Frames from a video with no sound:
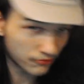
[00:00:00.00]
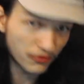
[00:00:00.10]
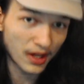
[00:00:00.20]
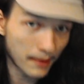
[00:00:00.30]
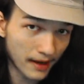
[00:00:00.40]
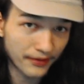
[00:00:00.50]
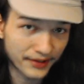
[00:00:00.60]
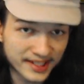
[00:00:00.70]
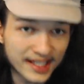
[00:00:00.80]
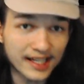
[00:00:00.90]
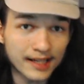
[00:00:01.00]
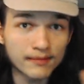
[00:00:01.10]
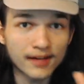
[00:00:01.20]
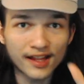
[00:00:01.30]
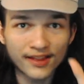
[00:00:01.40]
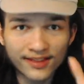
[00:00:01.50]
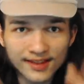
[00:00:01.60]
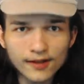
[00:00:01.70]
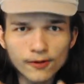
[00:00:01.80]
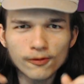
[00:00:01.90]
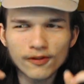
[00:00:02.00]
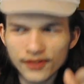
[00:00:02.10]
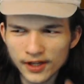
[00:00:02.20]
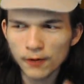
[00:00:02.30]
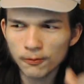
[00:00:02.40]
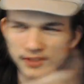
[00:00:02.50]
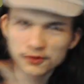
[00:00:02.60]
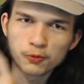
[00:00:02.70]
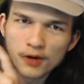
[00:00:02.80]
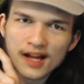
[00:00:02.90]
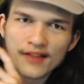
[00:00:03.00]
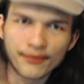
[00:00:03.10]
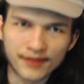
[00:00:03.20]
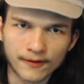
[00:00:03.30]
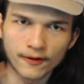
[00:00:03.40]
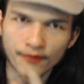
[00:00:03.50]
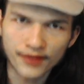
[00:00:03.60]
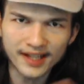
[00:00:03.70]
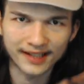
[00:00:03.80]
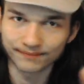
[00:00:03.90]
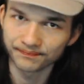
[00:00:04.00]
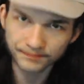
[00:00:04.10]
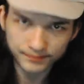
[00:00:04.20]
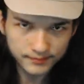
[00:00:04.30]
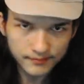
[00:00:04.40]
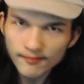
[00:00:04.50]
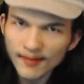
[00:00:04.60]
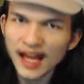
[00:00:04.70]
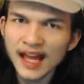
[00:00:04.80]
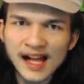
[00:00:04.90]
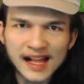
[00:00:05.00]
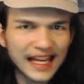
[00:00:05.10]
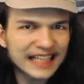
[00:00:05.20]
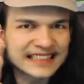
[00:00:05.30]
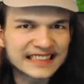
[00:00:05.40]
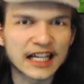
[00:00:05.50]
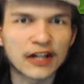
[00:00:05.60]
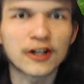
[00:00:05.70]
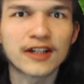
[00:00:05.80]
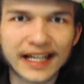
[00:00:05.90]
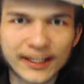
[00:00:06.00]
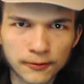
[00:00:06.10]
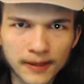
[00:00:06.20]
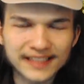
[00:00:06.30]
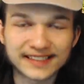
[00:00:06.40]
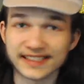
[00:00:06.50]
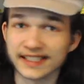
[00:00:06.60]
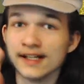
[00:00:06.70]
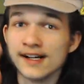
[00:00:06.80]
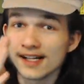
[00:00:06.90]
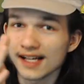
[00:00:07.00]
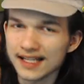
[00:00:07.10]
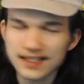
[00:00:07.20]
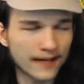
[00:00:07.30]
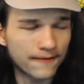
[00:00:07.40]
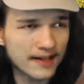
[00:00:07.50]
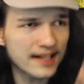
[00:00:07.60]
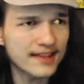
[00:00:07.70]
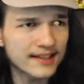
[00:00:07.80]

about the same, though there was one different thing. It stuttered like crazy. And I find this